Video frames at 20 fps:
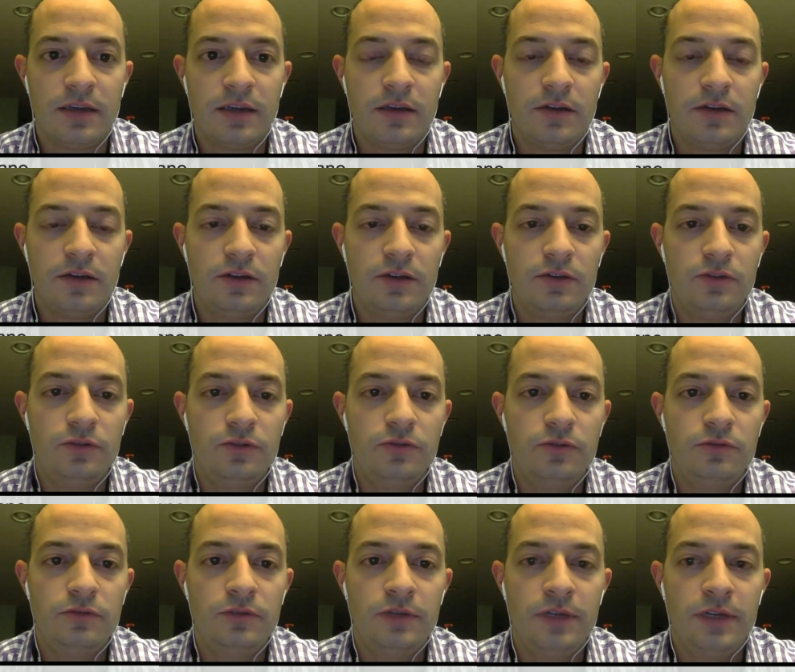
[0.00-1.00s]

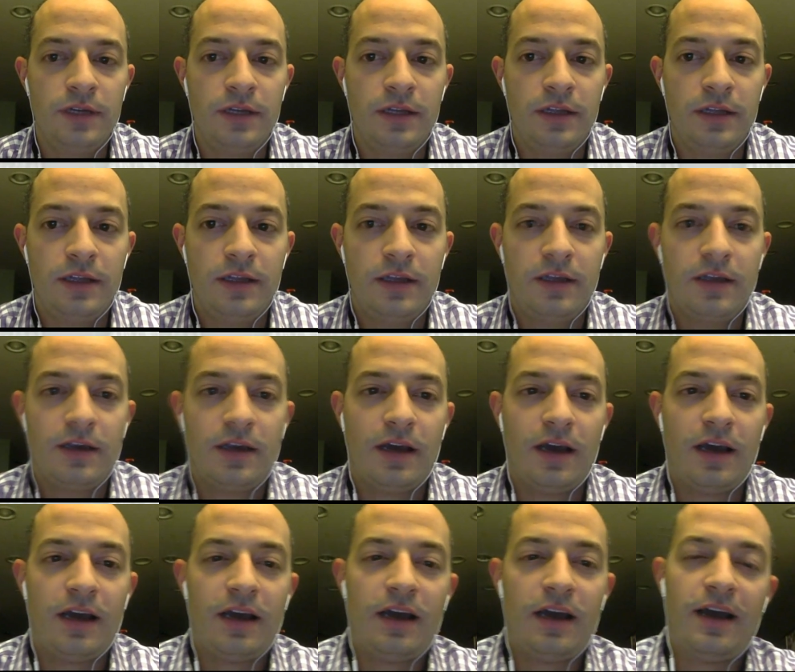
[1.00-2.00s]
who
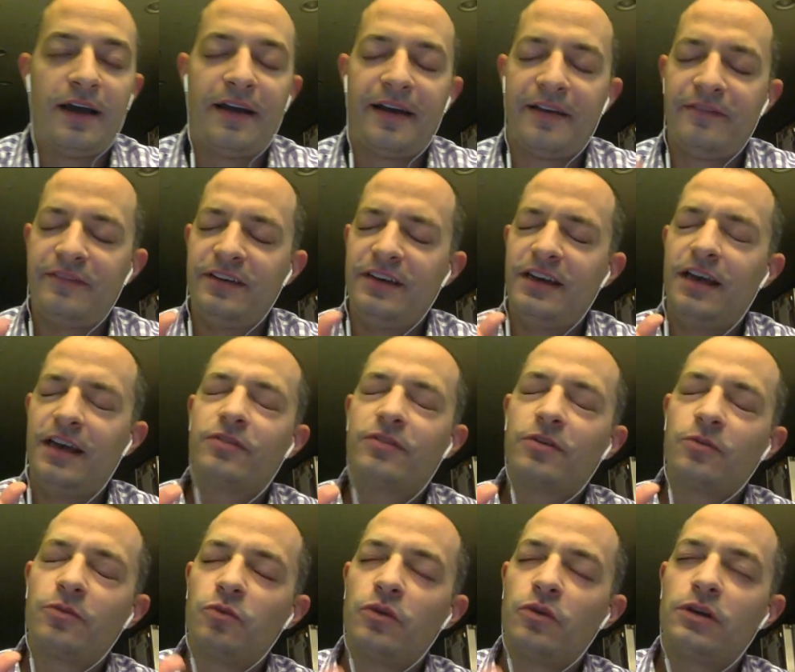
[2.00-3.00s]
I've
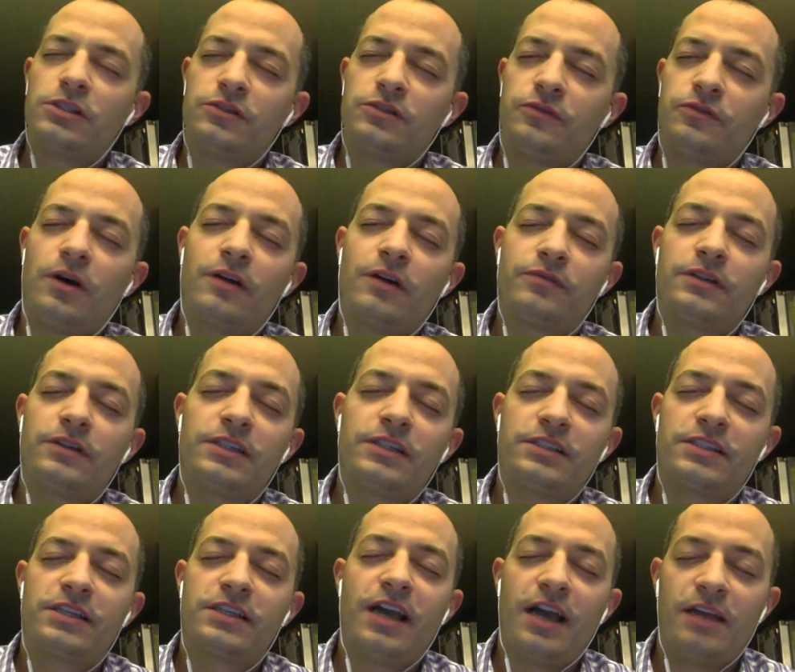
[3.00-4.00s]
never once fought for
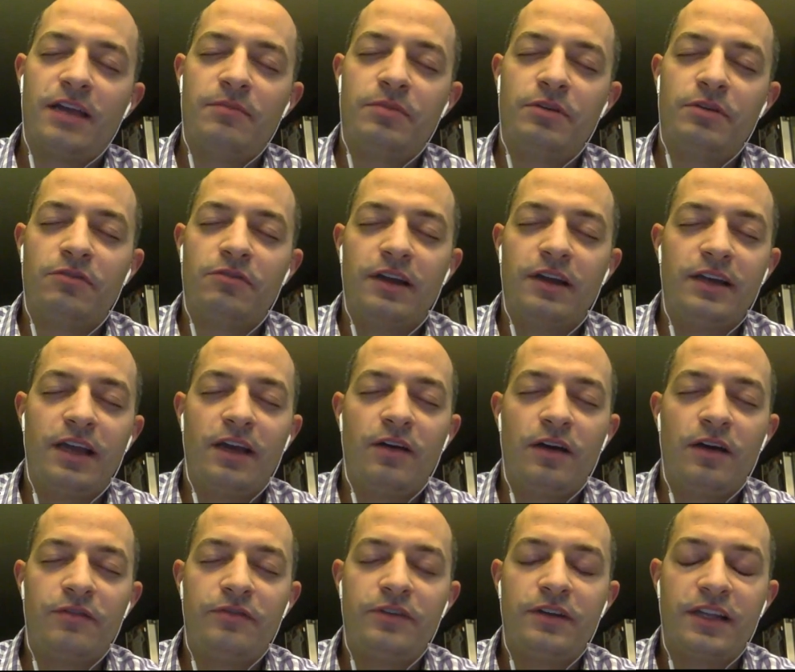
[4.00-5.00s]
this guy, but right now
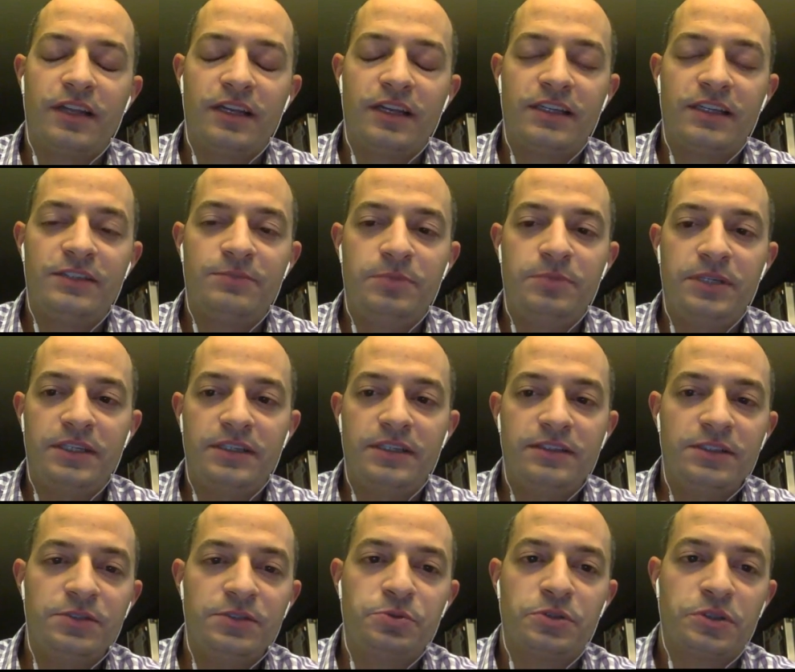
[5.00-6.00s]
I feel like he's being
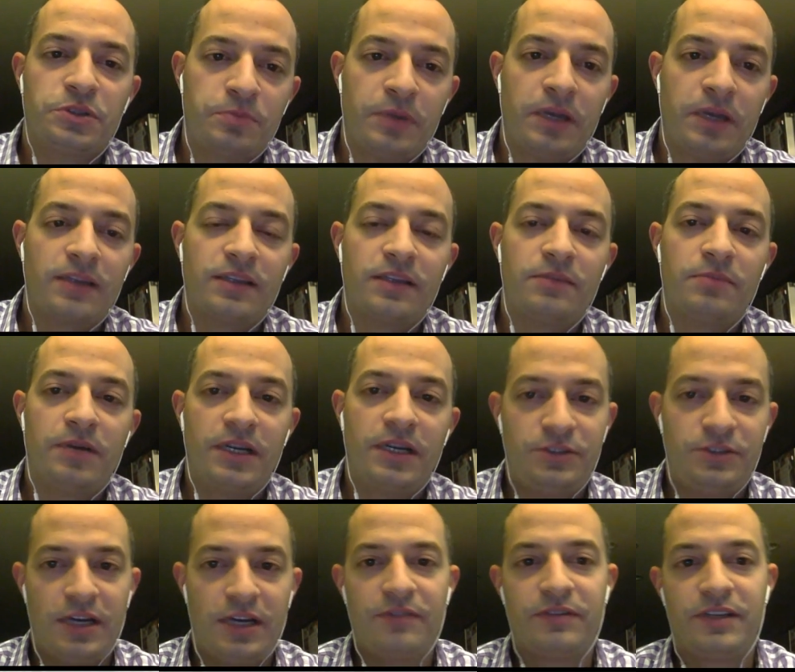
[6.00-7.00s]
disrespected by
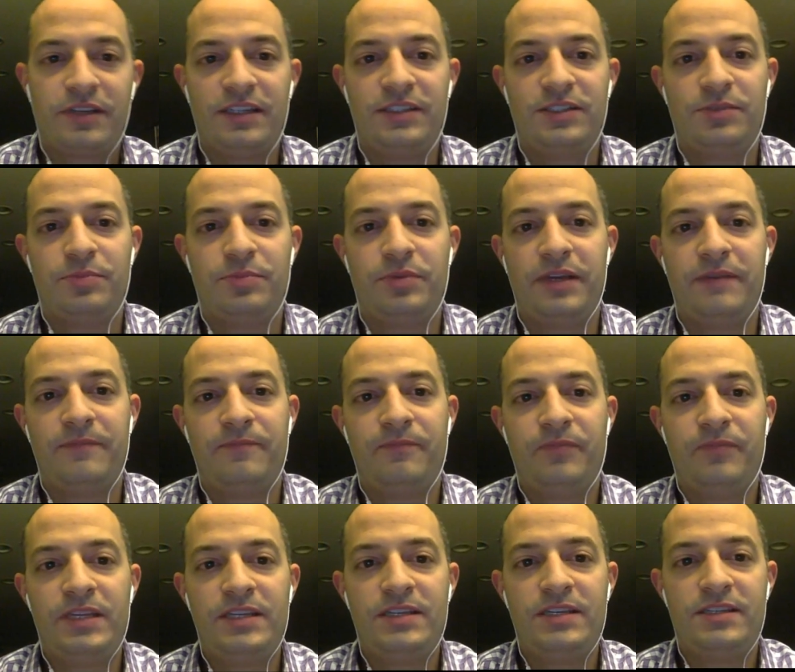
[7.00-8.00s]
DraftKings a bit.
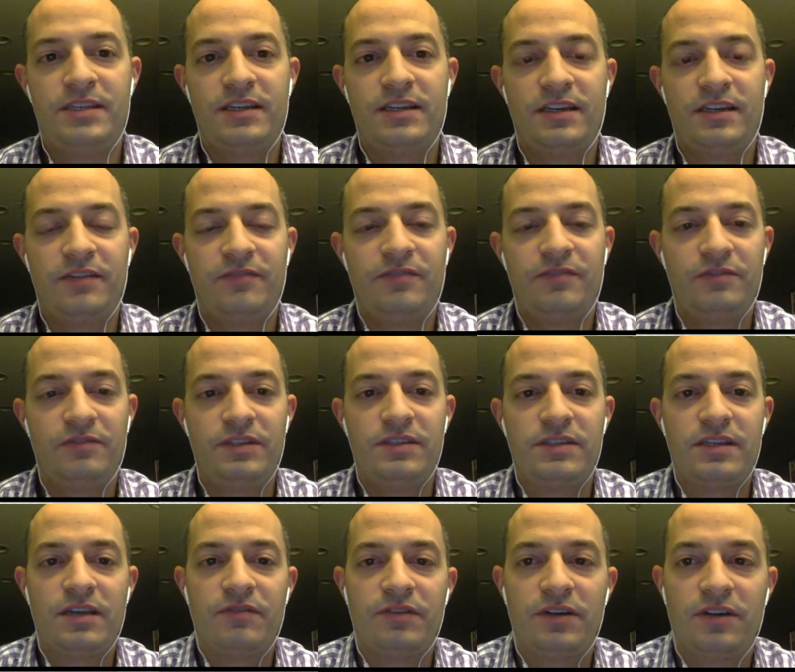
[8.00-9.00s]
He's sitting at
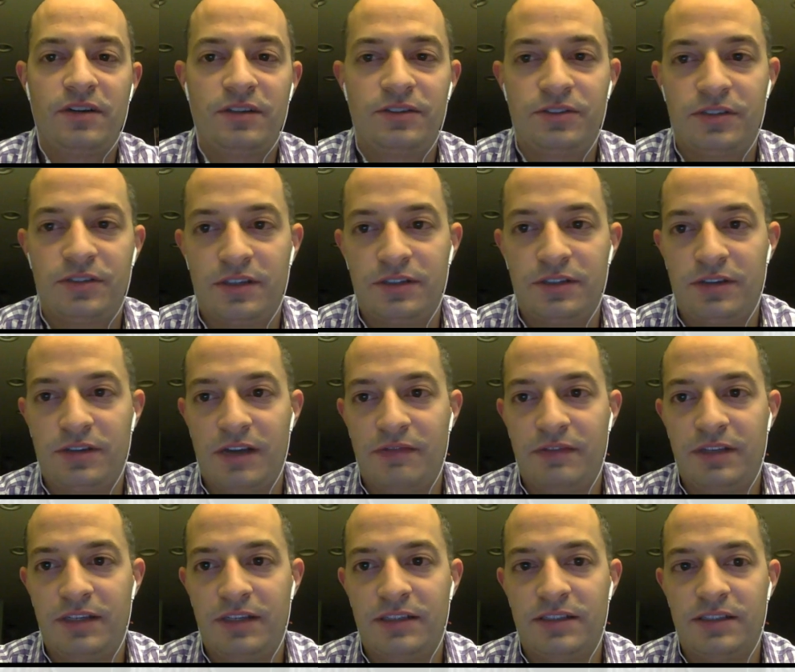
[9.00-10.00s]
5,700 on
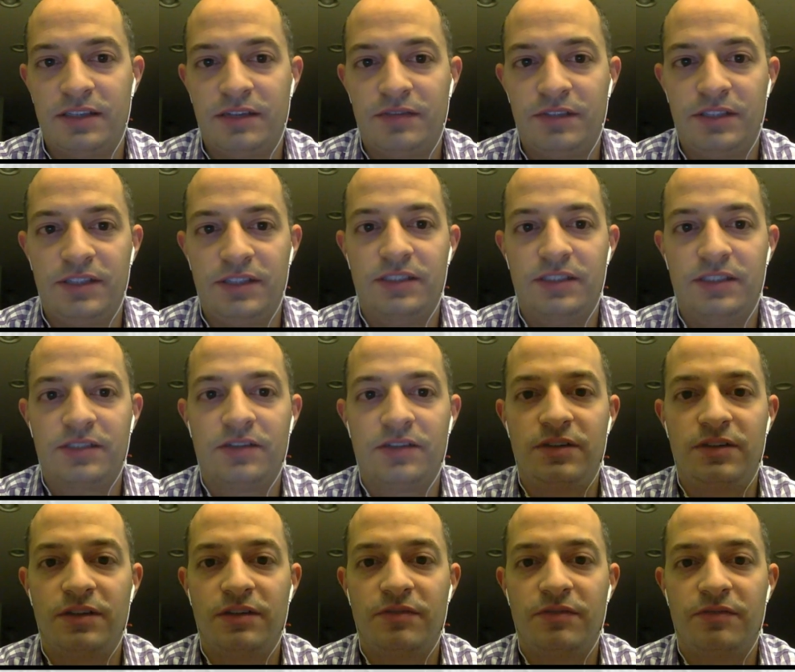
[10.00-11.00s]
DraftKings,
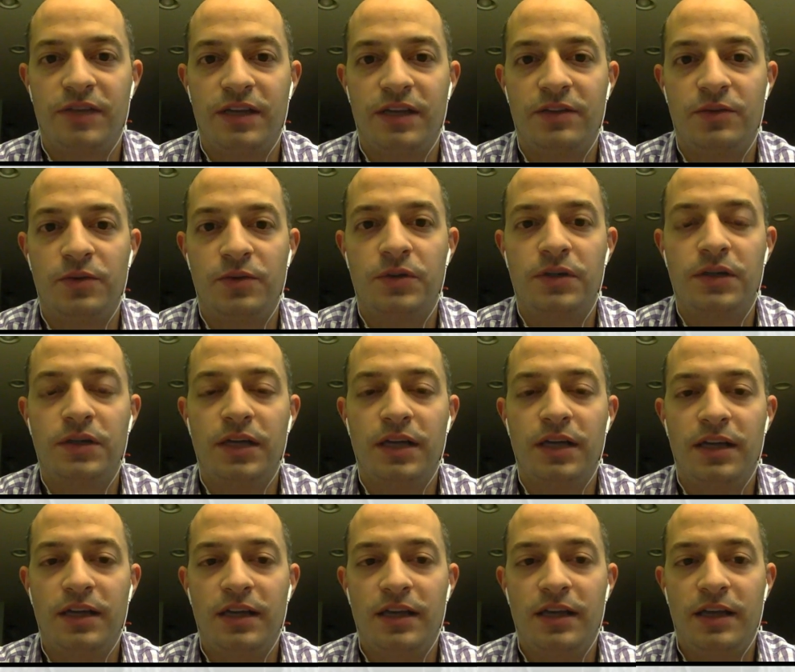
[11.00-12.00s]
7,600 on FanDuel,
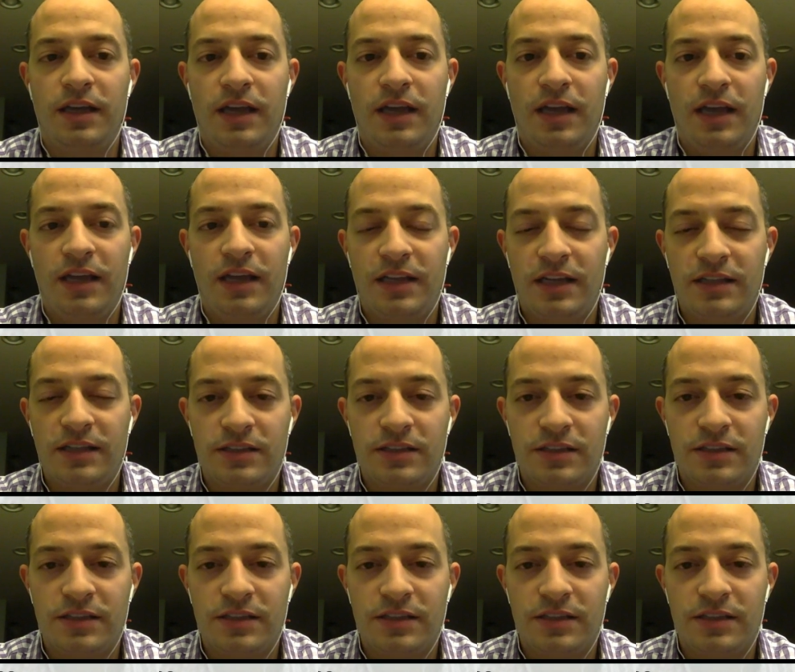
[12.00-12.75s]
and that's